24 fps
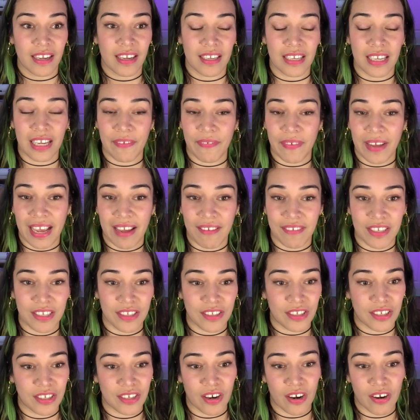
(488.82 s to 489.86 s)
If I have to
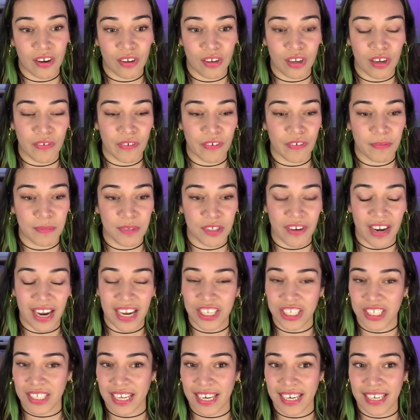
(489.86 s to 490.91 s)
start all over from scratch
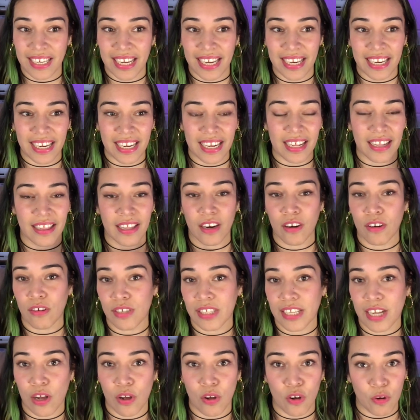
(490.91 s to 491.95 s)
because I didn't like it, there goes
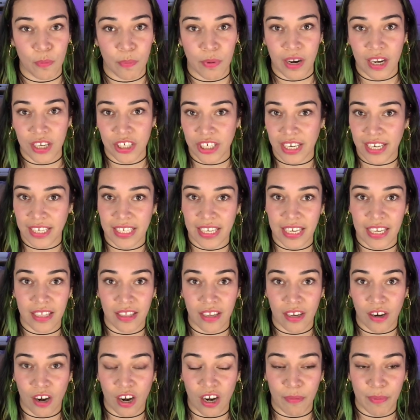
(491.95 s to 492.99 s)
that whole project in
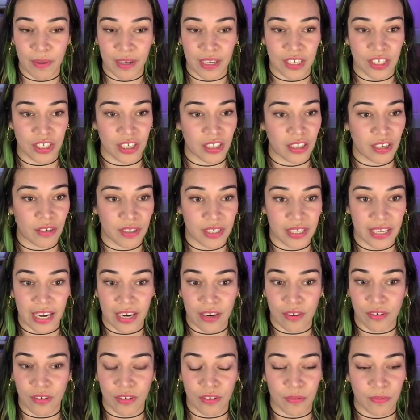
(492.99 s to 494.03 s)
the garbage, in the
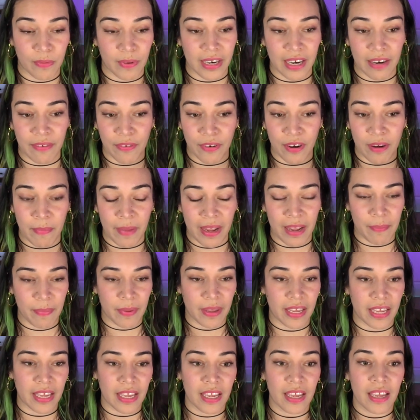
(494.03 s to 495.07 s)
recycle, whatever it may
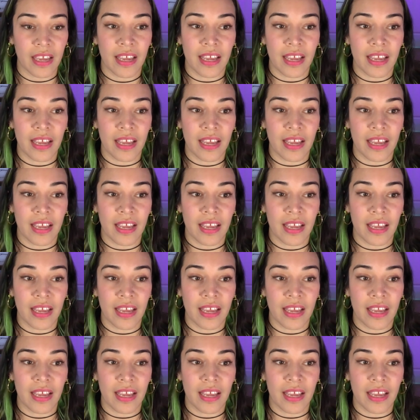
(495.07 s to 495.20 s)
be.